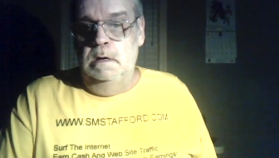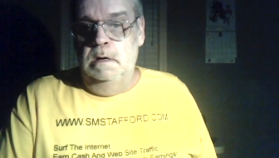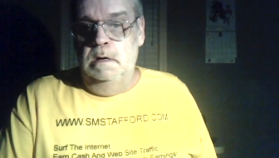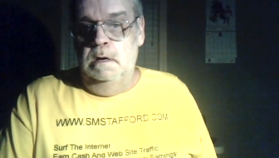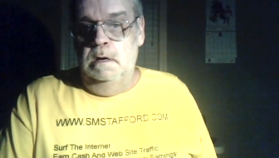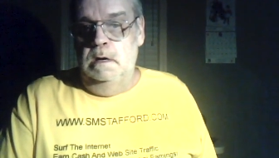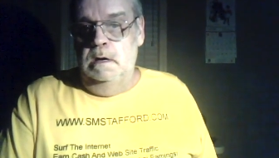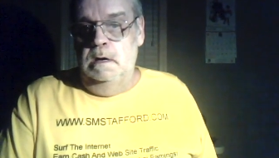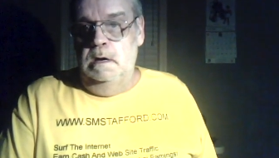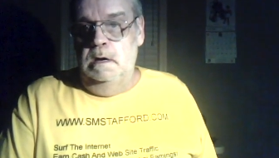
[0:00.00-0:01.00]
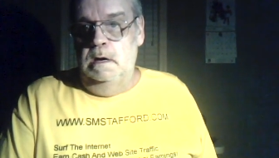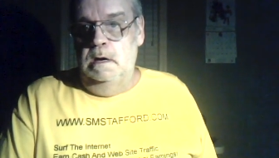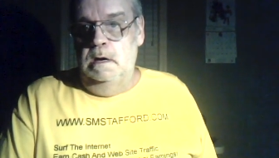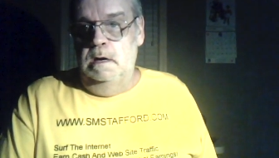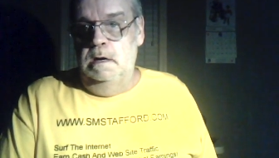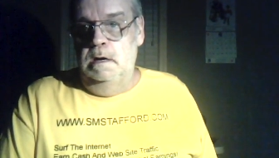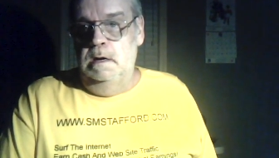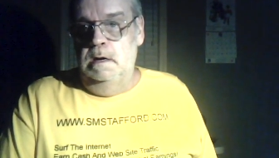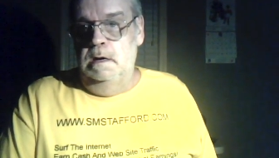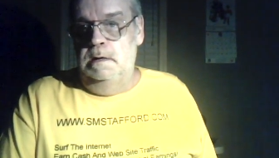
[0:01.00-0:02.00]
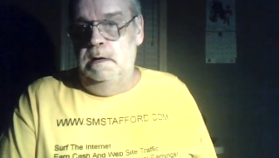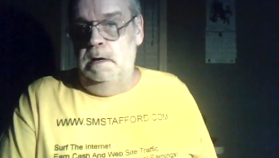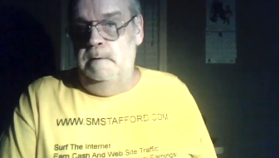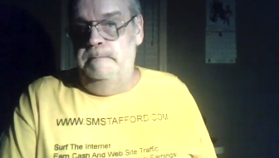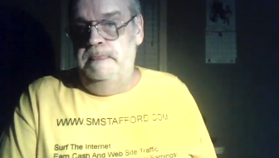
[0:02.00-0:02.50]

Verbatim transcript: are pretty long and and